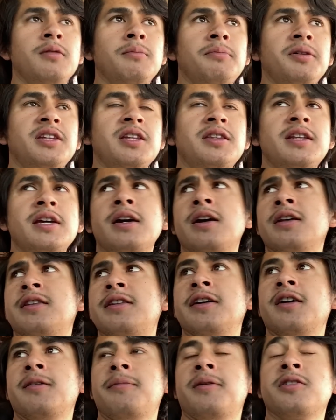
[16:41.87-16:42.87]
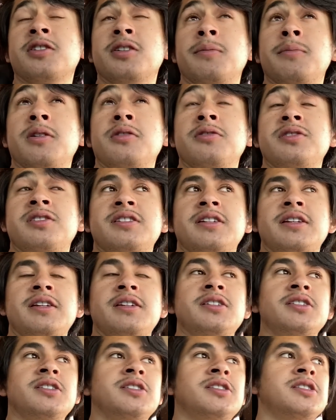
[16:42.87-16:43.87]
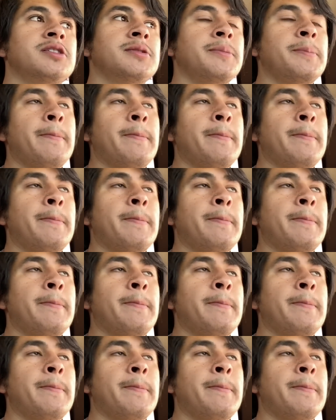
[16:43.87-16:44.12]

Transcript: But the thing I think about the most is,